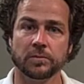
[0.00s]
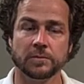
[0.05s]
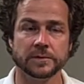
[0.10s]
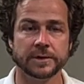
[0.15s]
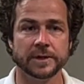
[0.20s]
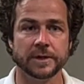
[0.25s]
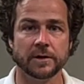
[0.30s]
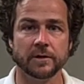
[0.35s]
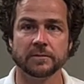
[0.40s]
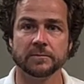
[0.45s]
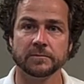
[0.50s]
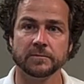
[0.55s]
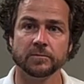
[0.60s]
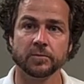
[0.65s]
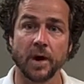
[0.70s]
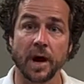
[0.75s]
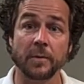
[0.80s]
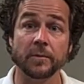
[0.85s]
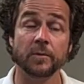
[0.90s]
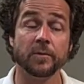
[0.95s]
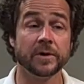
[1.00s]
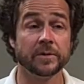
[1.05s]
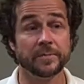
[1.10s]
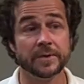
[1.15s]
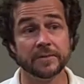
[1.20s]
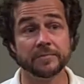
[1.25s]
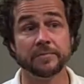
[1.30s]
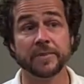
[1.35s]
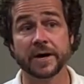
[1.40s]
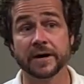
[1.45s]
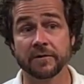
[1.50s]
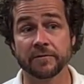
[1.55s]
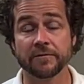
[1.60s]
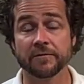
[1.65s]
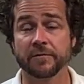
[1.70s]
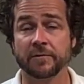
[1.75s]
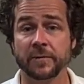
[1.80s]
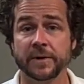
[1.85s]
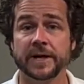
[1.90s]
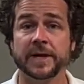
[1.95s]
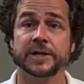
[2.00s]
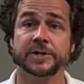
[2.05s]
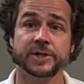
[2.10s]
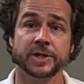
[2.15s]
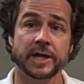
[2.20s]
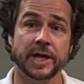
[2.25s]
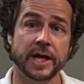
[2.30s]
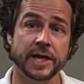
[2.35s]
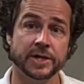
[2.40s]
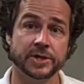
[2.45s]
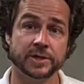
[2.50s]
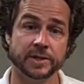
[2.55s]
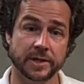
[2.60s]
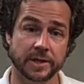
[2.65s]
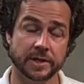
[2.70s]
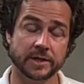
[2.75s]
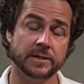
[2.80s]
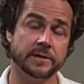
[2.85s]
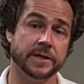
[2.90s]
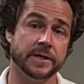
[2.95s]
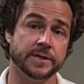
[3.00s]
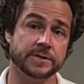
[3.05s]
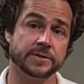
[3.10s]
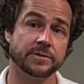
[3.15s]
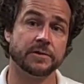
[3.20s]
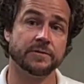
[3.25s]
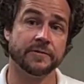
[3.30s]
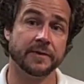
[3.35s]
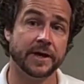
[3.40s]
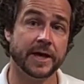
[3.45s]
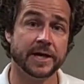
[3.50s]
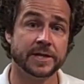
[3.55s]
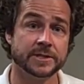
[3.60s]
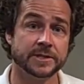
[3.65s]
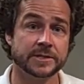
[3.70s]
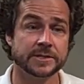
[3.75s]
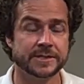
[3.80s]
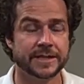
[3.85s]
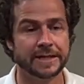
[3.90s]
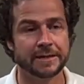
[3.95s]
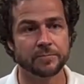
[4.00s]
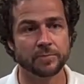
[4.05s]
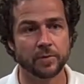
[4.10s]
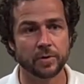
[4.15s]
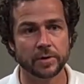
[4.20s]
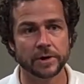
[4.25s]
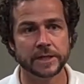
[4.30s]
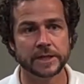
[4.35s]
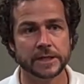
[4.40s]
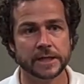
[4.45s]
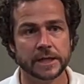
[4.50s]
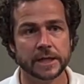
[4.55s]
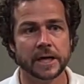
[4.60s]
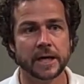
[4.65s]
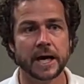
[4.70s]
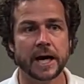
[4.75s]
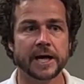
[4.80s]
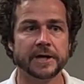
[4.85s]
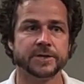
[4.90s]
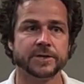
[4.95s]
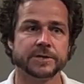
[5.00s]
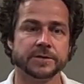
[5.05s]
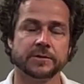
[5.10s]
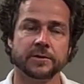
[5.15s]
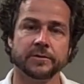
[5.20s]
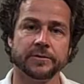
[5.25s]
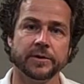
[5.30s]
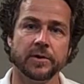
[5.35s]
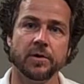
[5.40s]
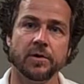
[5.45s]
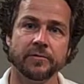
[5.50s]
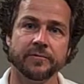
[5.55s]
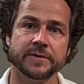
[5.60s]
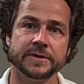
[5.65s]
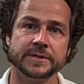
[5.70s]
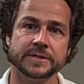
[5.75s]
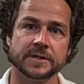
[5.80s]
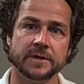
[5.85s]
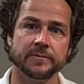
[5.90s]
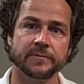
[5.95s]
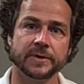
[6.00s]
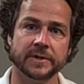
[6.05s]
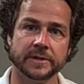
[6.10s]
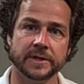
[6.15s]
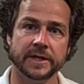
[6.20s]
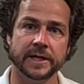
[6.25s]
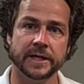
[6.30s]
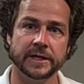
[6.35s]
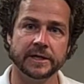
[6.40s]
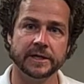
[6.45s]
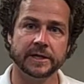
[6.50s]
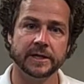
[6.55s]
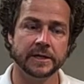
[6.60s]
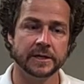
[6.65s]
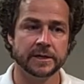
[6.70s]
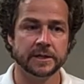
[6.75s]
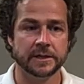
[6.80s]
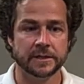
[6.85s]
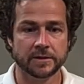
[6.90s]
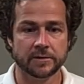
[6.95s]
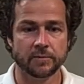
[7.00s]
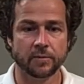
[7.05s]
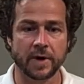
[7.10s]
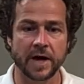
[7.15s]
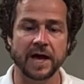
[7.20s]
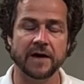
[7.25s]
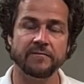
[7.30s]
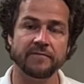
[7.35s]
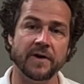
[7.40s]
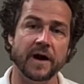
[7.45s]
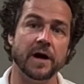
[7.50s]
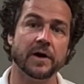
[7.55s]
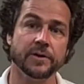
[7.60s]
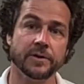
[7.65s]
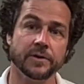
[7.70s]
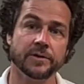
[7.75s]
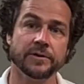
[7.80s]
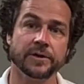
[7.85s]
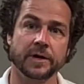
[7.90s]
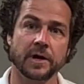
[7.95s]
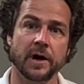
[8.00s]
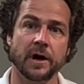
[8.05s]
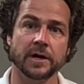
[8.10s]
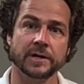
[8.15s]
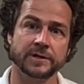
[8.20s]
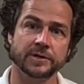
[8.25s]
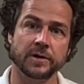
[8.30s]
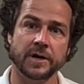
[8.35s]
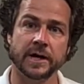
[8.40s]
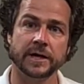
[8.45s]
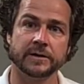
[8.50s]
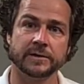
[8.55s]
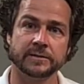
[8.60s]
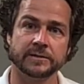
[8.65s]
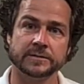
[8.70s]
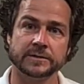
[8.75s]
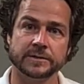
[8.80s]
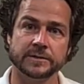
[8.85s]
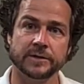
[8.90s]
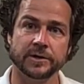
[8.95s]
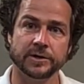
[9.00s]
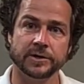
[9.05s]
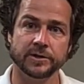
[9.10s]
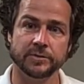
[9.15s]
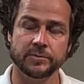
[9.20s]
you know, probably would have been better from an education and a certification standpoint. I just don't know if it's something that will have value to the contractors. You know,